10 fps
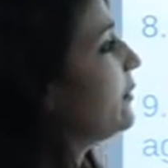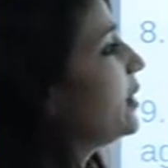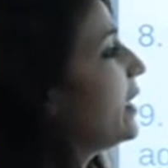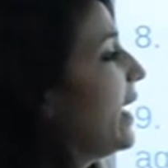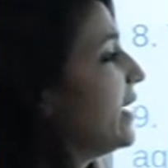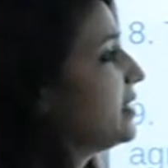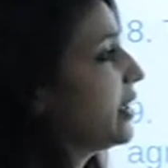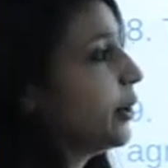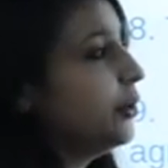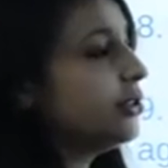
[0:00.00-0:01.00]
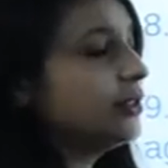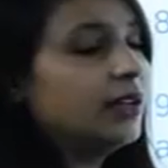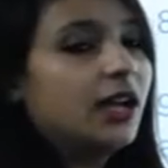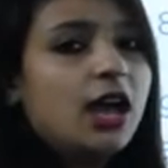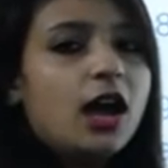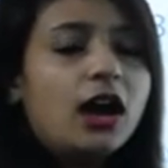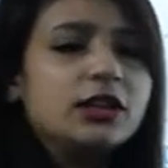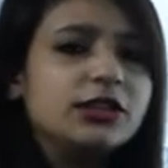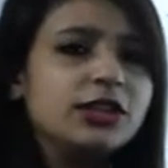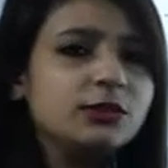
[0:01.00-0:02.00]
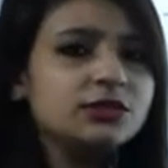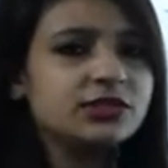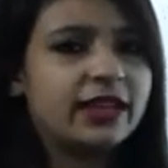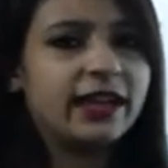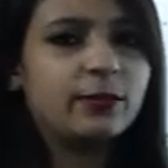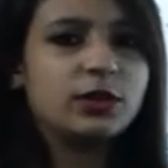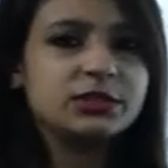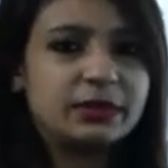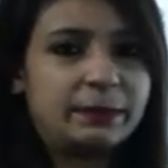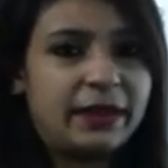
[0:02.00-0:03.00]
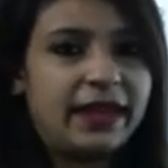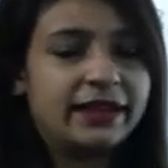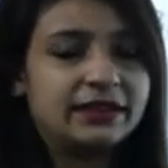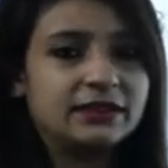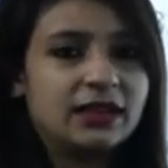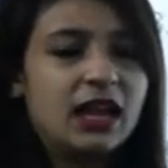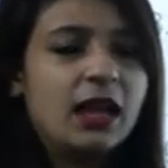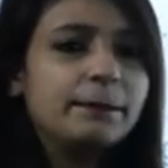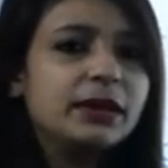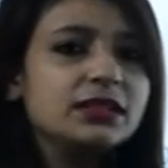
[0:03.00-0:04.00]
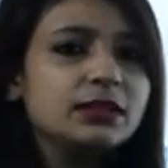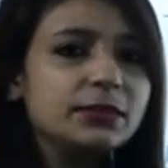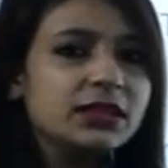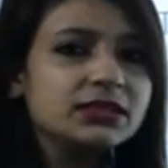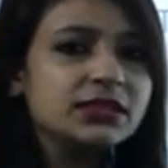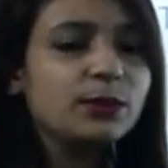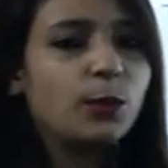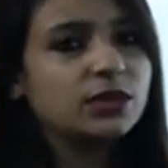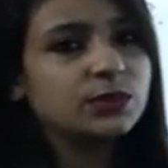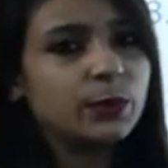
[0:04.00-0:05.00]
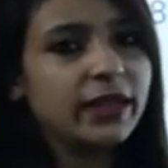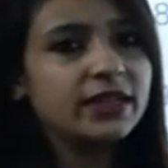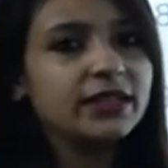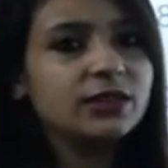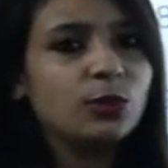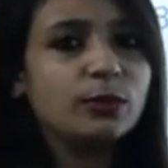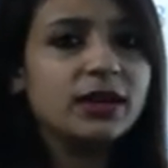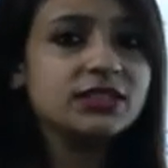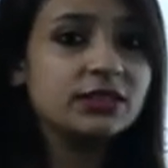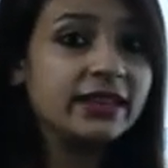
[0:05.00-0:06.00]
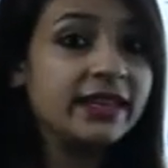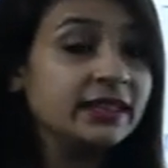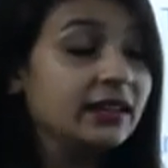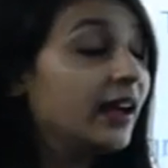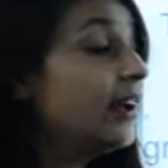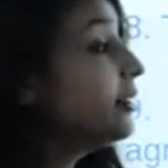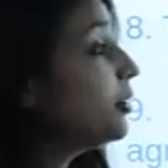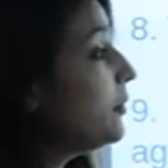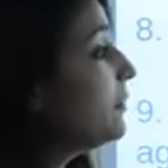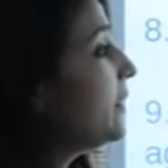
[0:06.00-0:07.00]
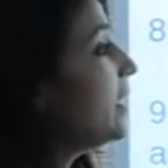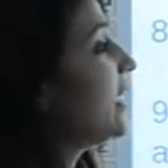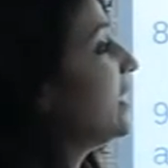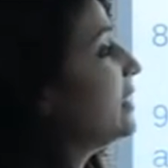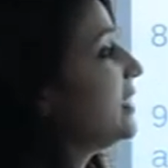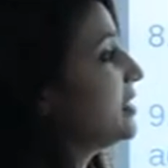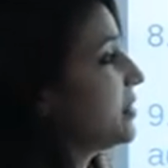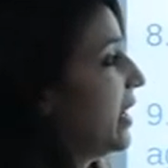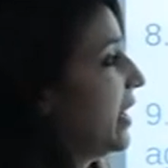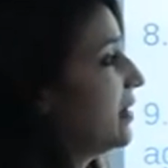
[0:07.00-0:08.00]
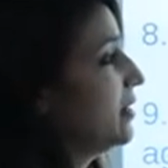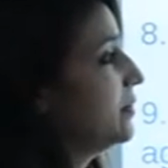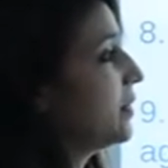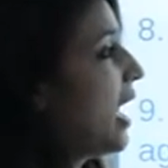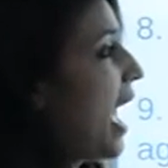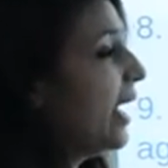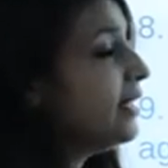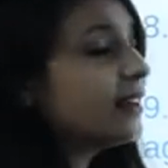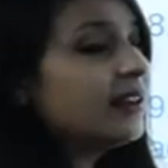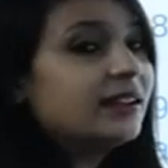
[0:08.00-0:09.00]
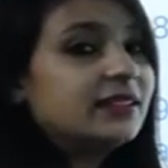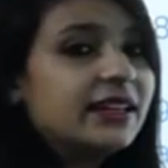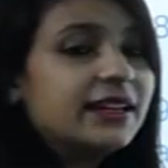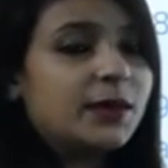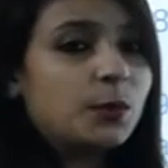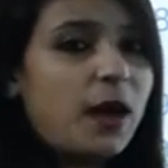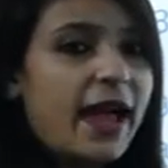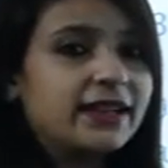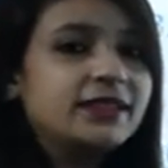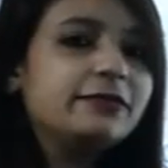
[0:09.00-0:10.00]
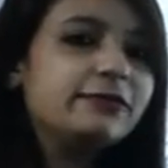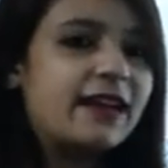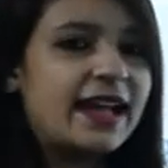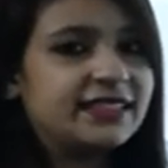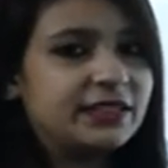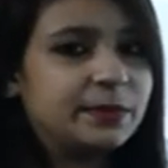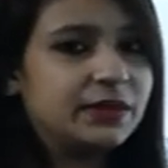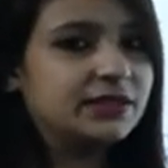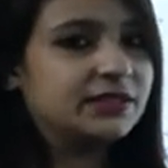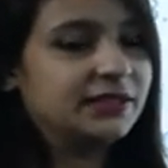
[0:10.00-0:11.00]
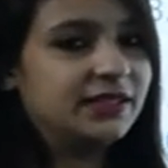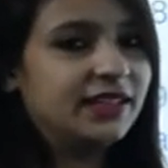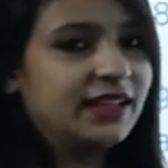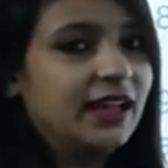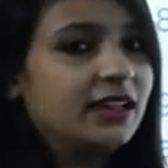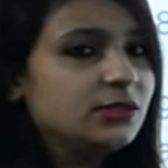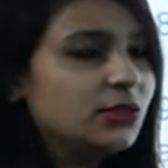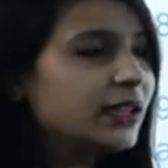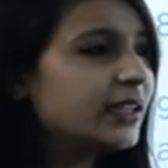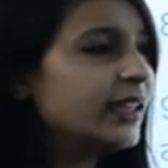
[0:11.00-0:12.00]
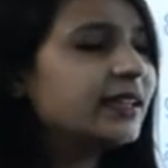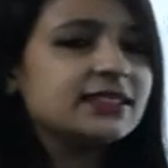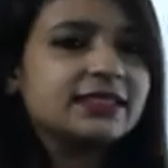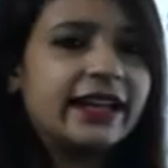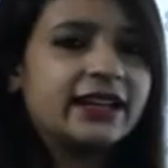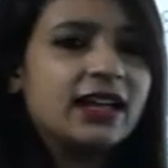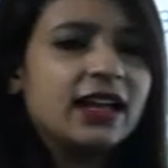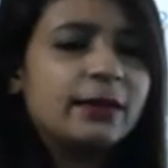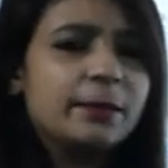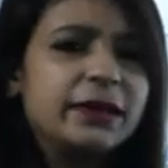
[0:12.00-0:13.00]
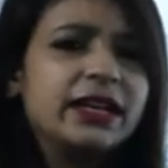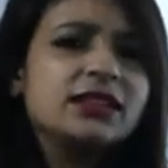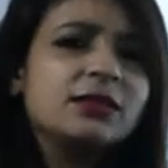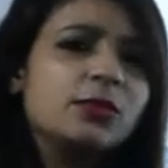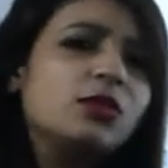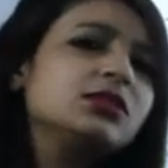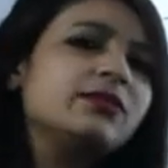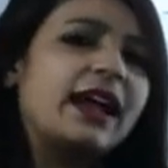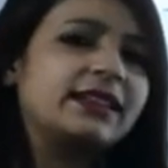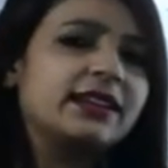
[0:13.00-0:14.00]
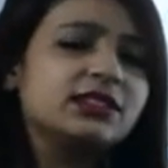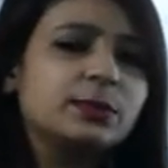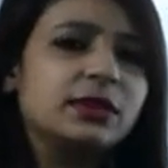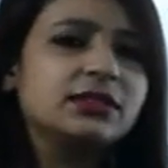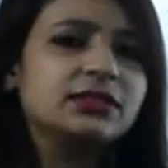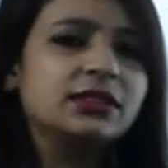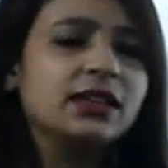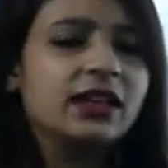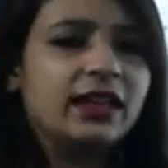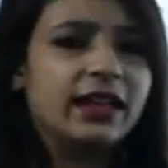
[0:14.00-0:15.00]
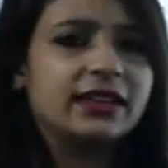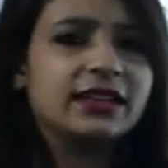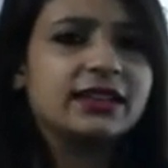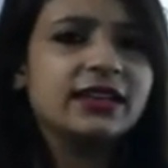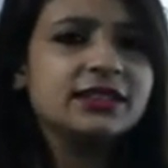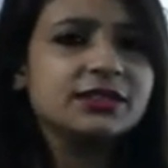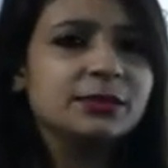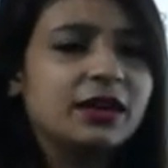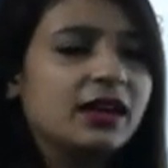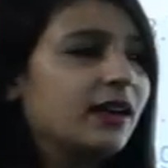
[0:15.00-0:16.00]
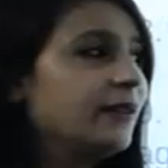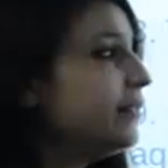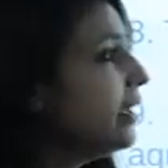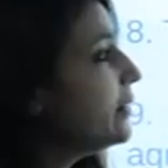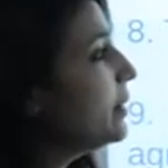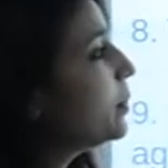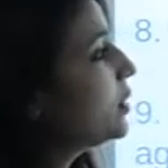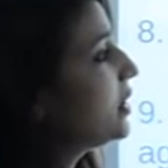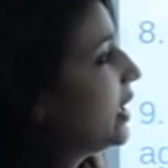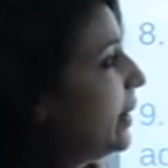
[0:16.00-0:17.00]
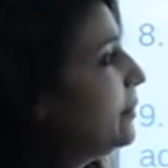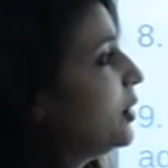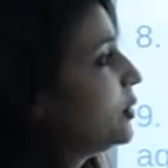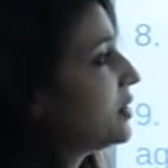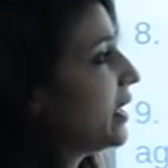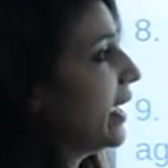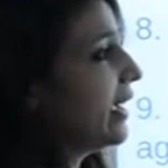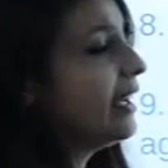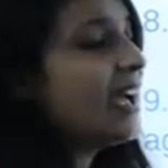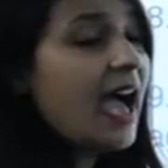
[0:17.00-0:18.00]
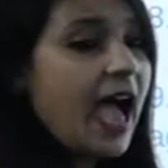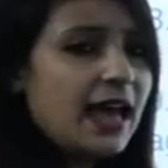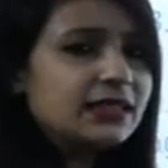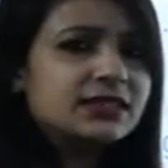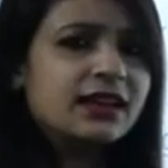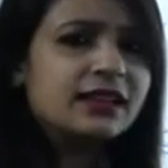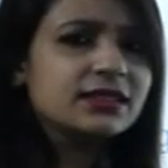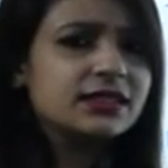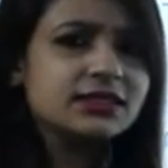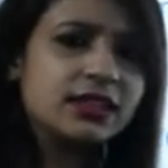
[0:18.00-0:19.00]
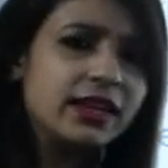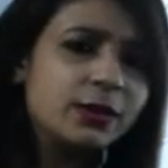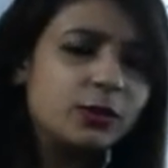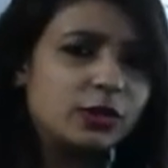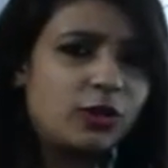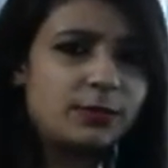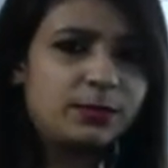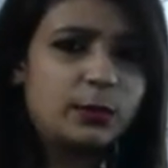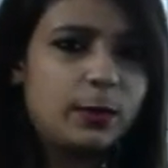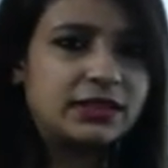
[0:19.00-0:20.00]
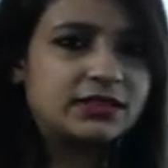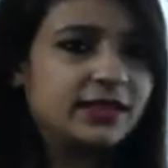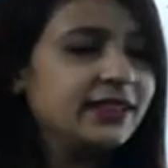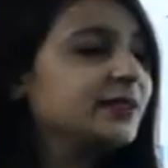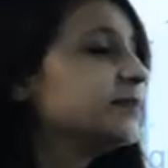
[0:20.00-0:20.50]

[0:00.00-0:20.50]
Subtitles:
for execution. A new stake was prepared, but the merchant was really too much lean to fit in the stake, and they require a fatty person. So the king said, bring the most fattiest person in the kingdom. We will put him to stake, as the stake could not be wasted.